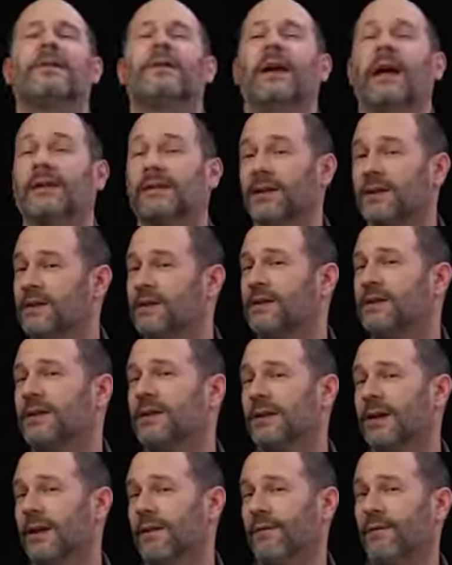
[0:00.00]
at least
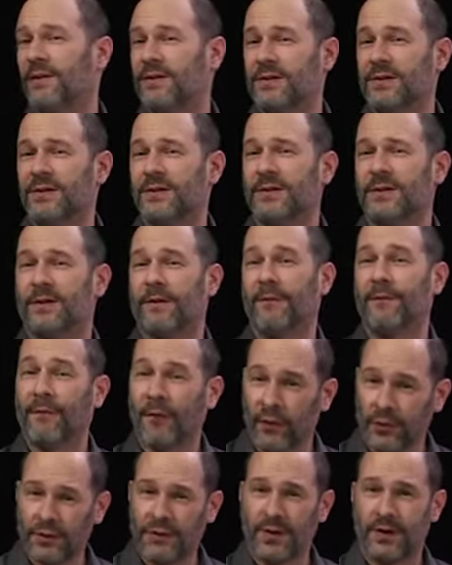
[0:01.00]
if it's the
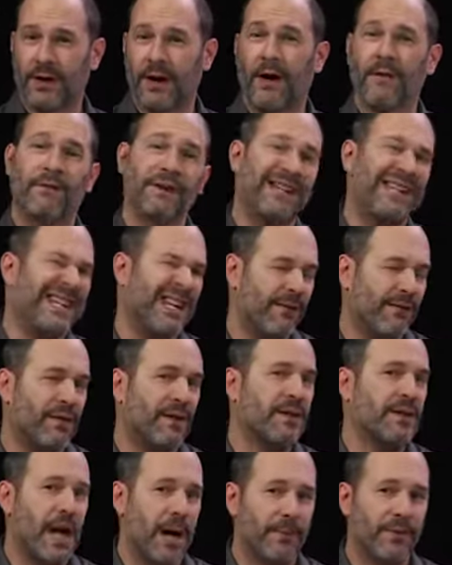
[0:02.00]
first of a
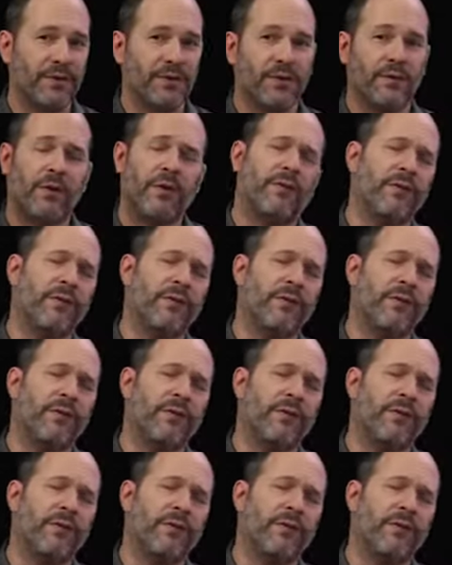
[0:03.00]
given type of server.